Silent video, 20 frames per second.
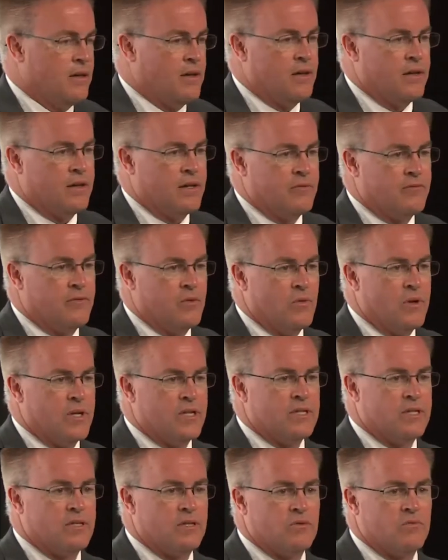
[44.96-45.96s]

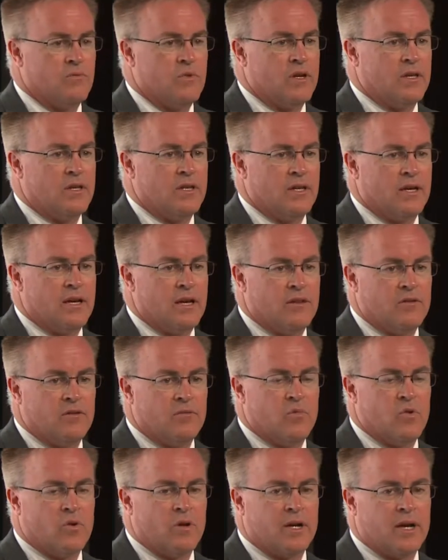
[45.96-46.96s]
influenza is one of the other
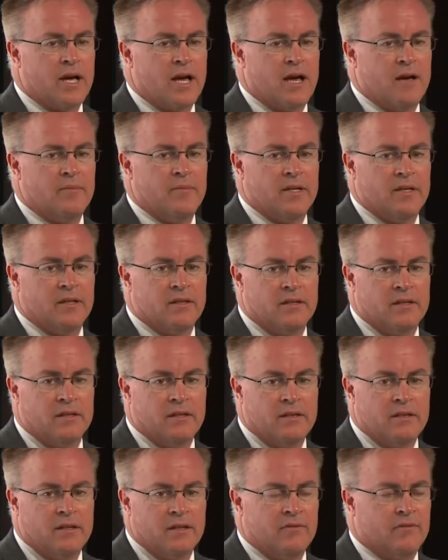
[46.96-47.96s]
more common
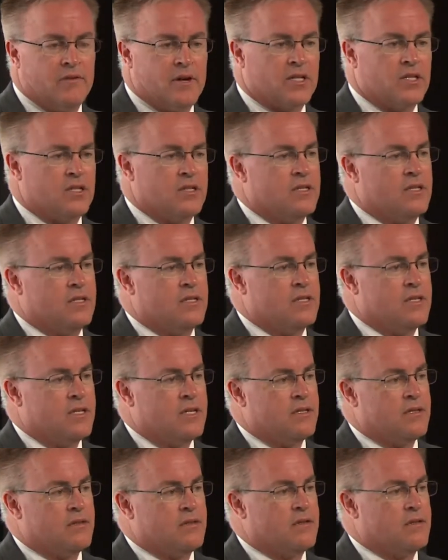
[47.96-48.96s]
infectious
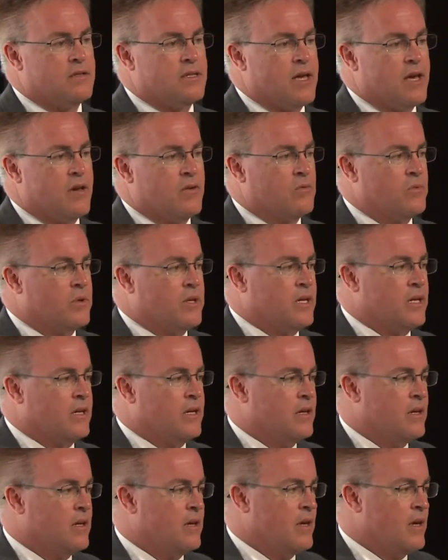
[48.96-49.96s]
diseases that we
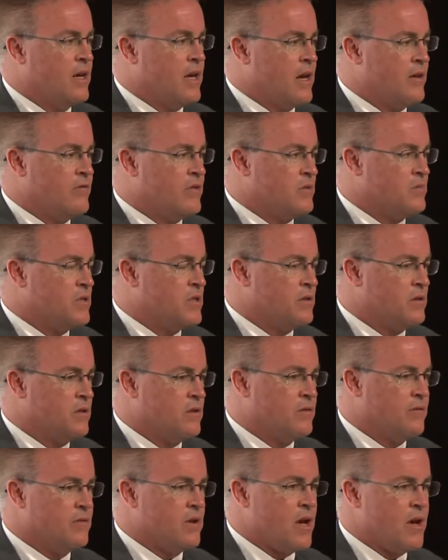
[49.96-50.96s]
have
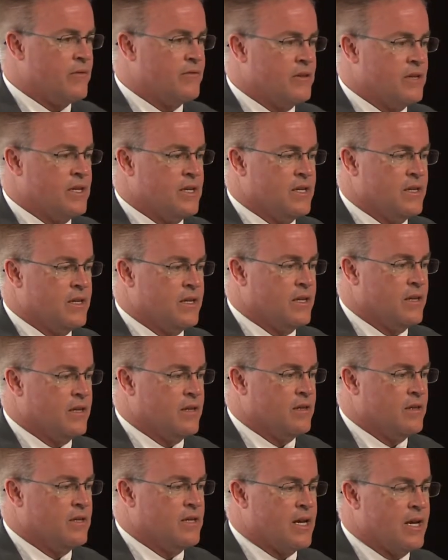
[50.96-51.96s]
observed often
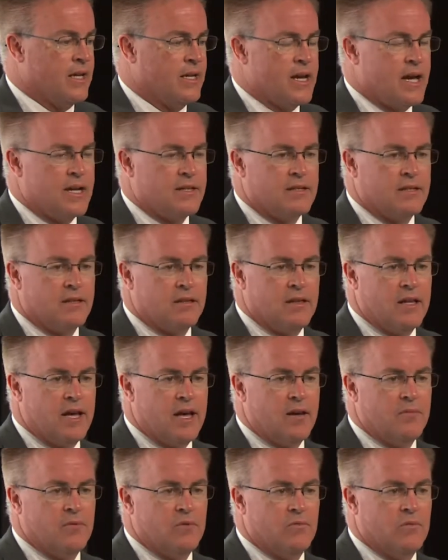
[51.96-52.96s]
in the diagnostic
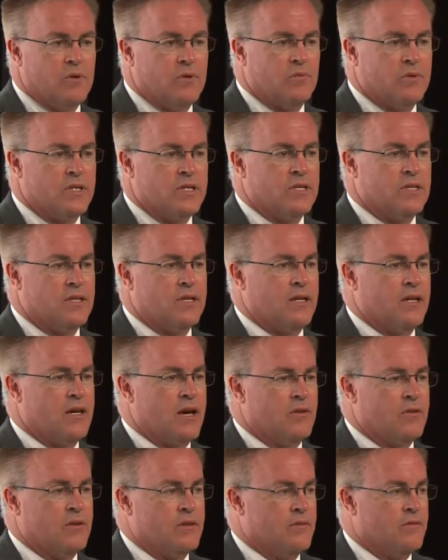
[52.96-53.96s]
lab and what we see
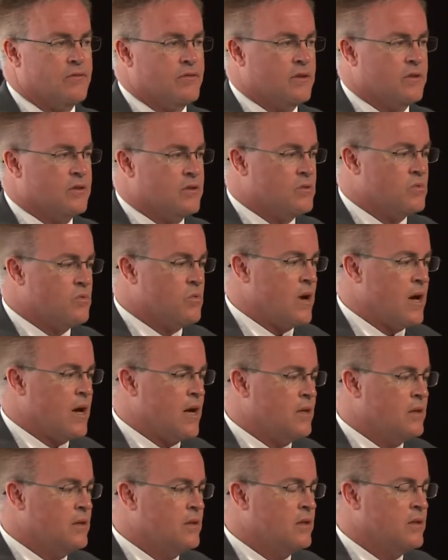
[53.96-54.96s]
out in the field as
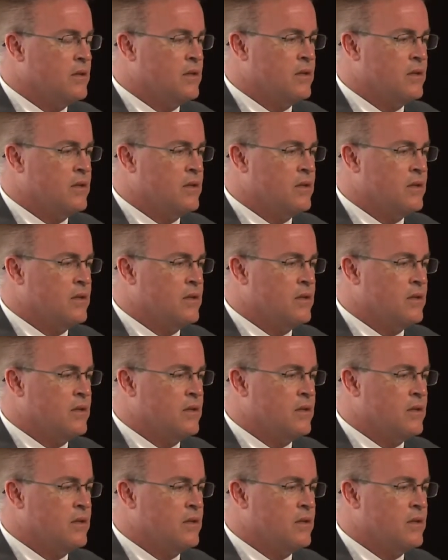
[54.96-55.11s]
well.